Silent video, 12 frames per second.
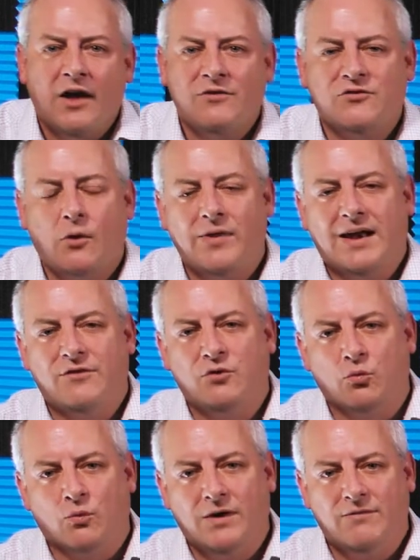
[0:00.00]
so that as
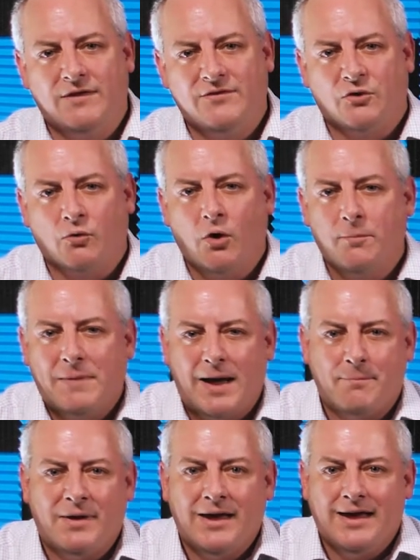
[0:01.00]
you revisit your
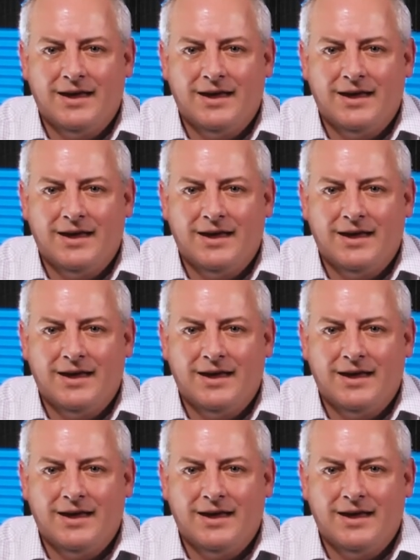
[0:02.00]
roadmap,